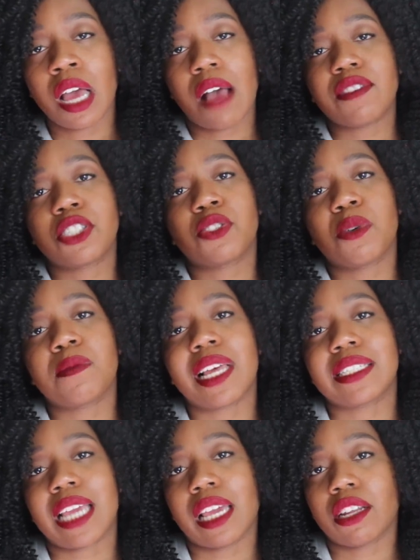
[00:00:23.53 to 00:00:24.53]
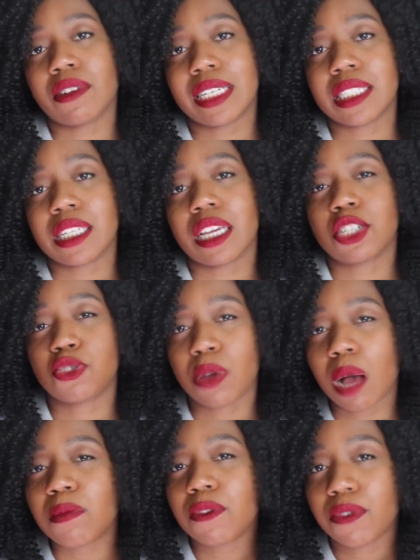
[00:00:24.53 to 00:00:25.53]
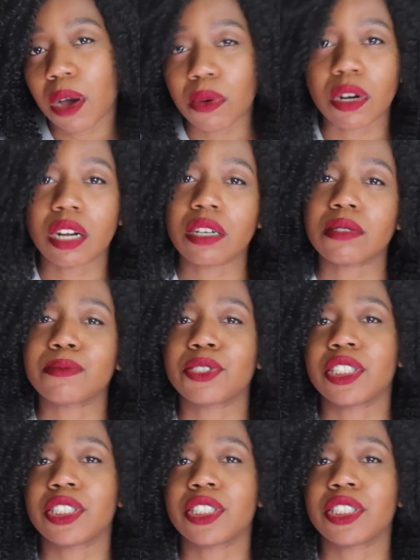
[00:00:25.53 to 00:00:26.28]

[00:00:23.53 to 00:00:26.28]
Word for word: have assumed that Taylor is a Trump voter.